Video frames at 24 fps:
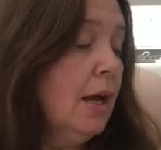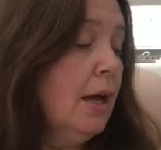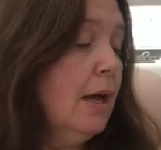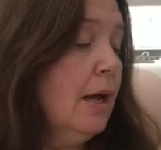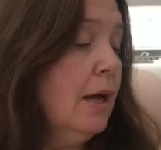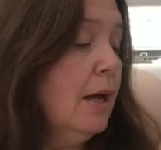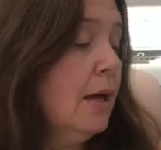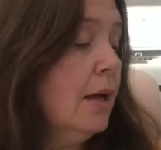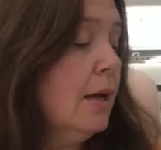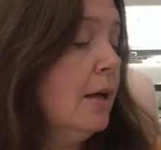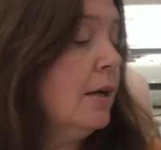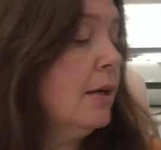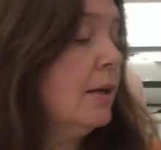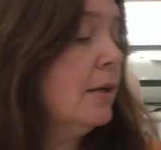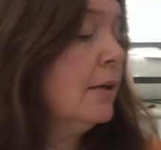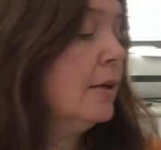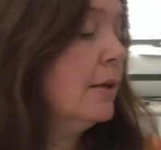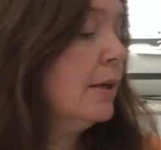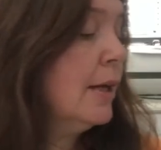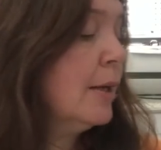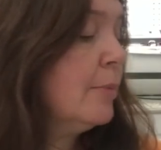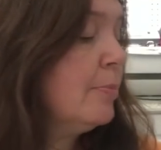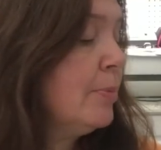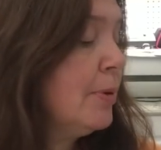
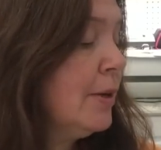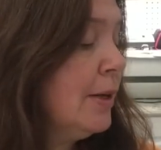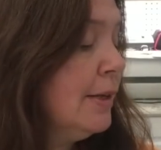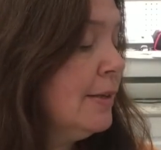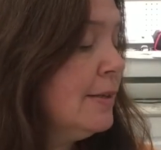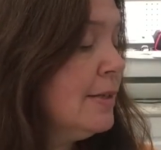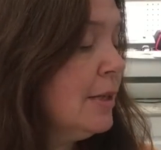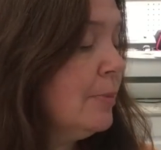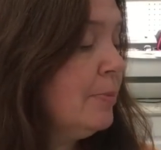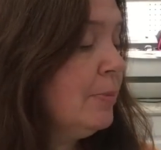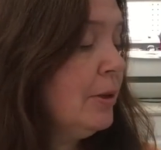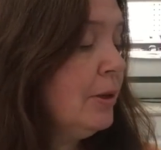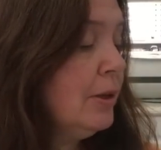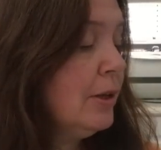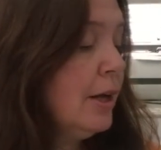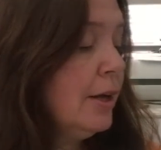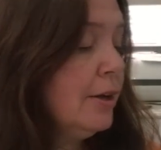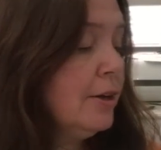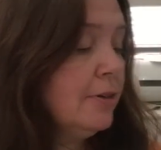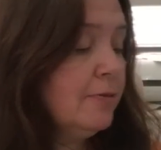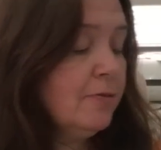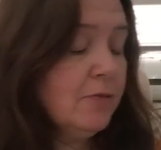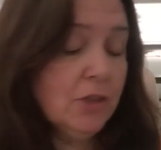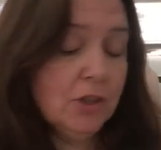uh, I picked up a
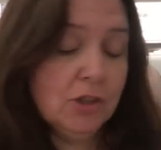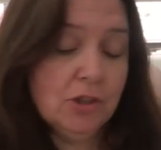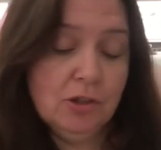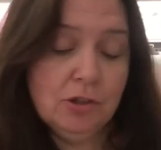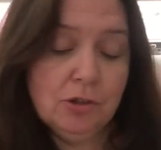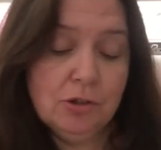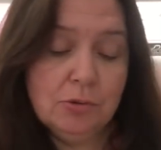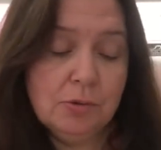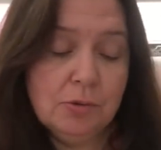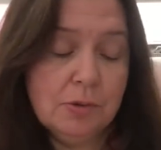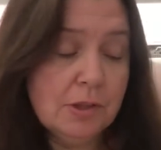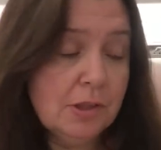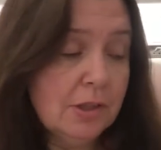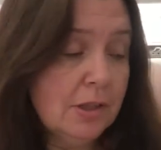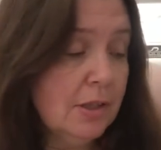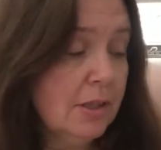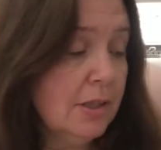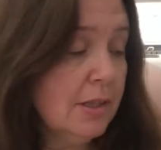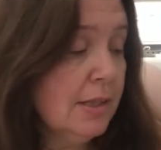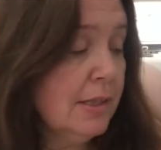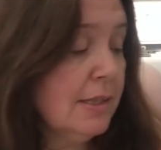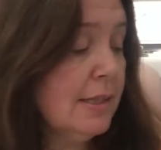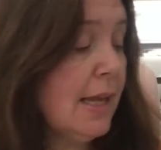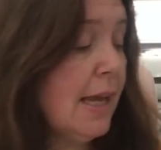lot of cute
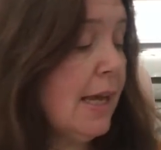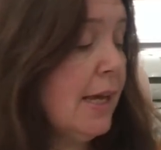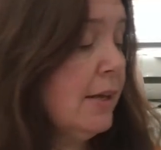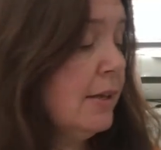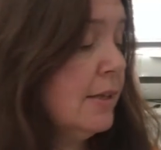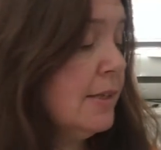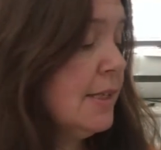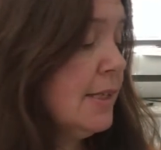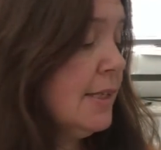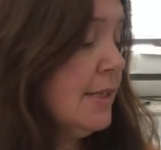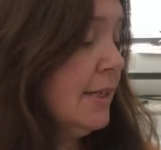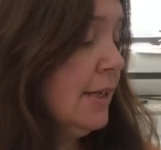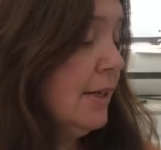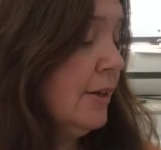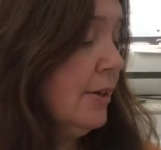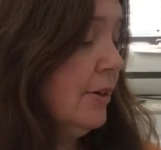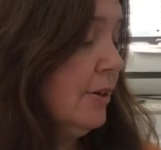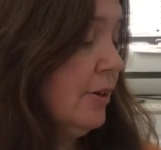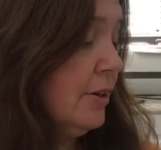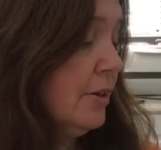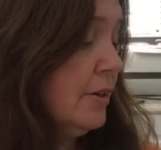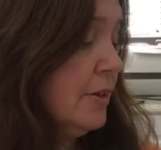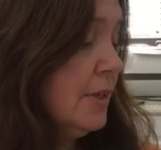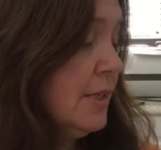nail
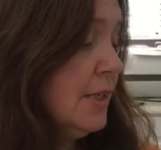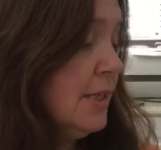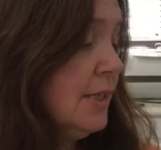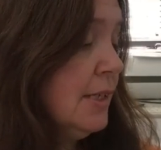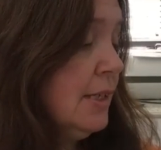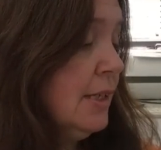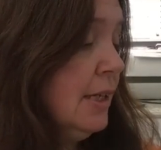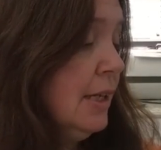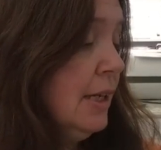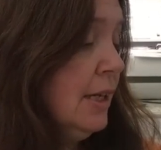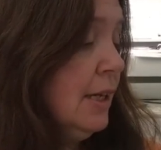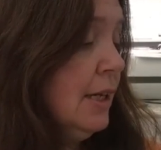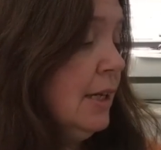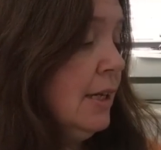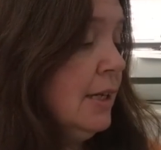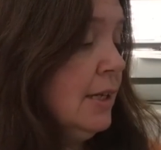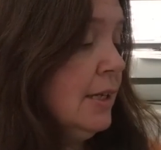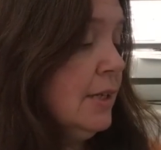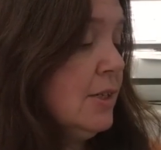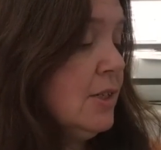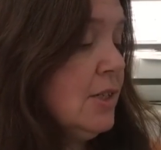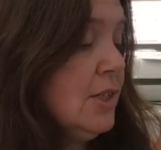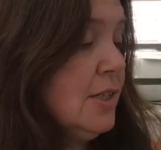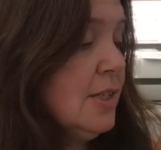stickers
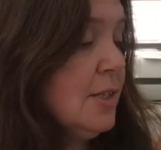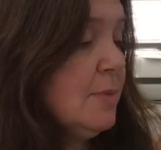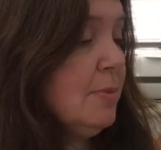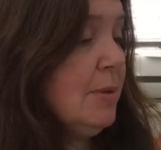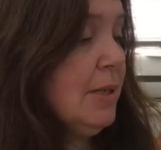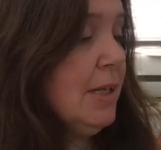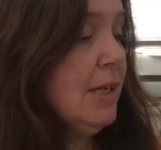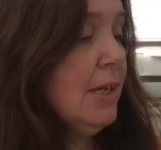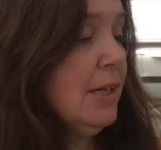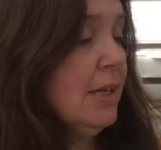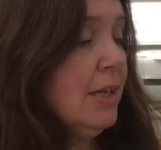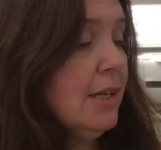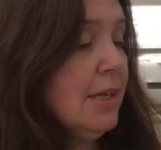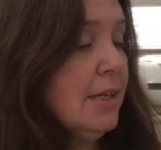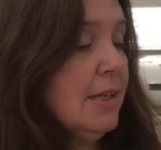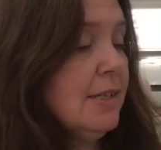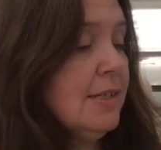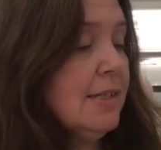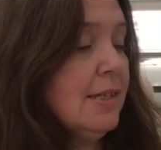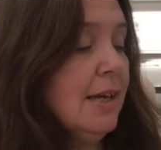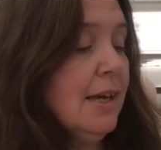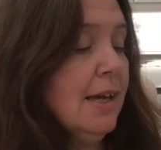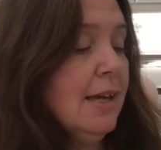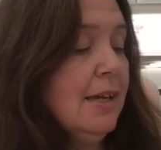just
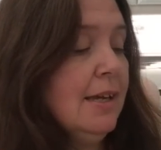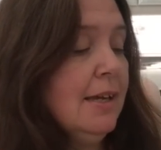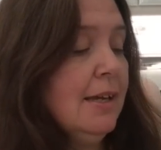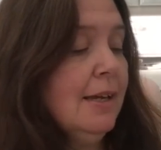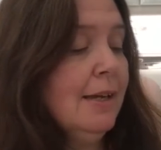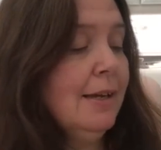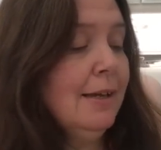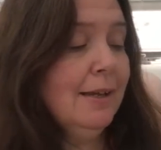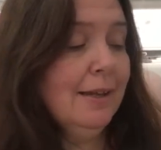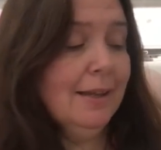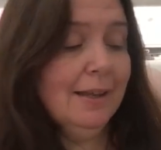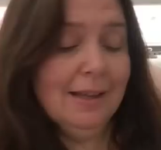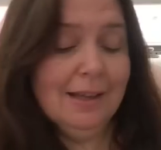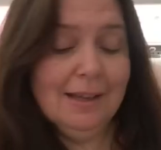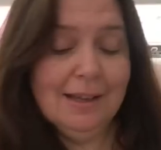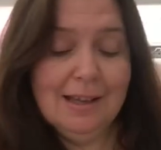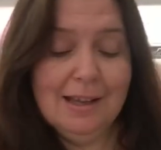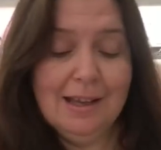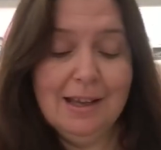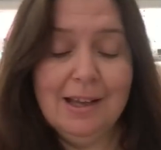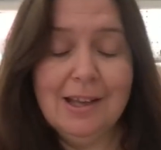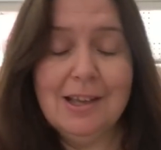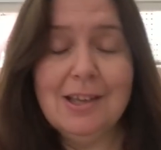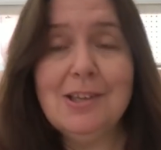because I,
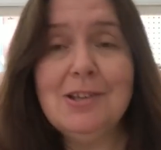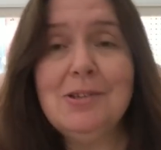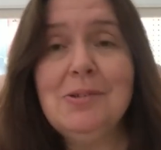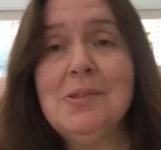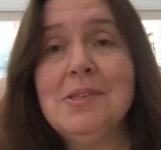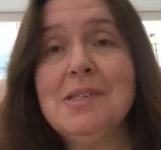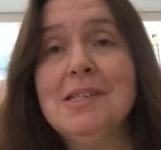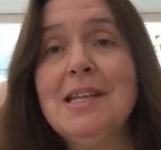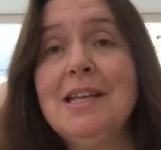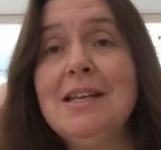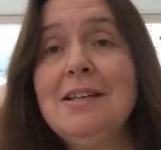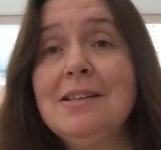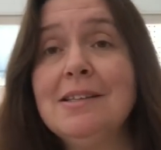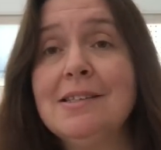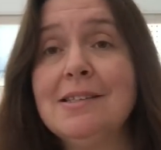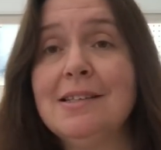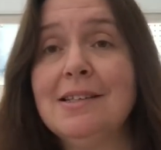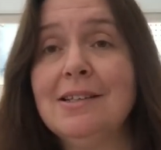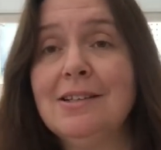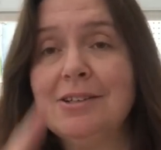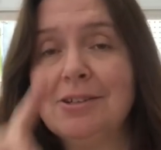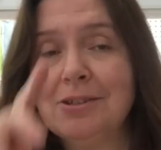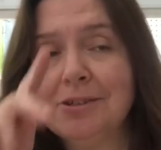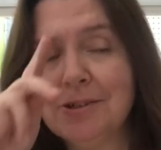I use nail
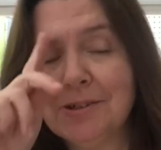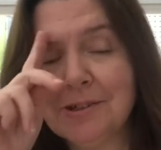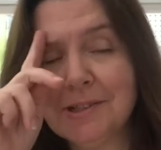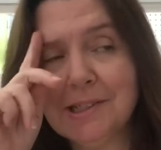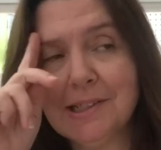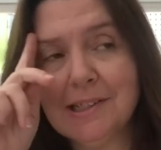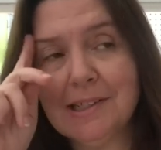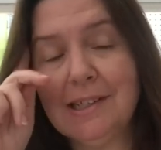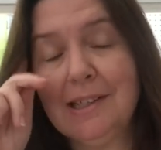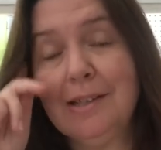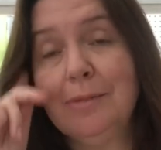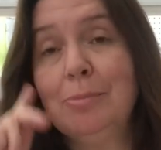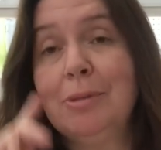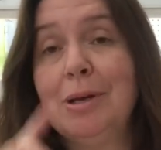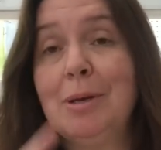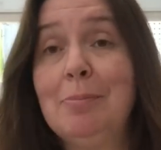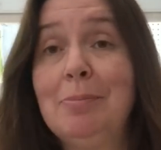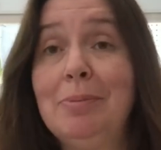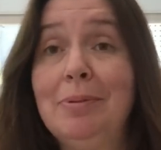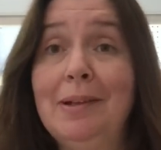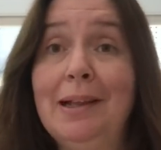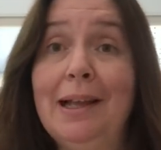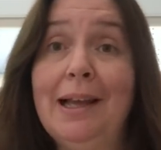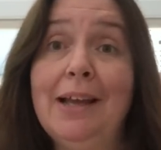stickers in my
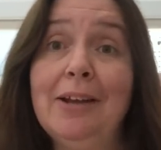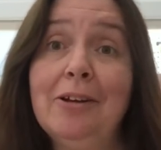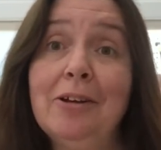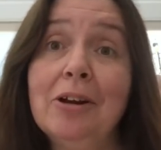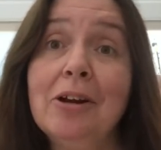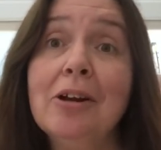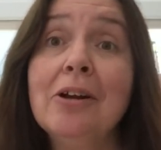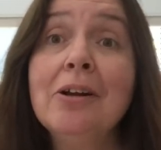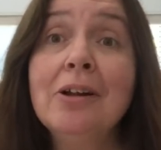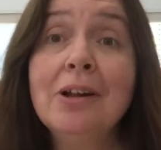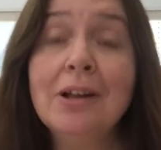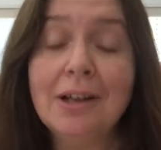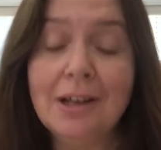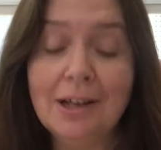planner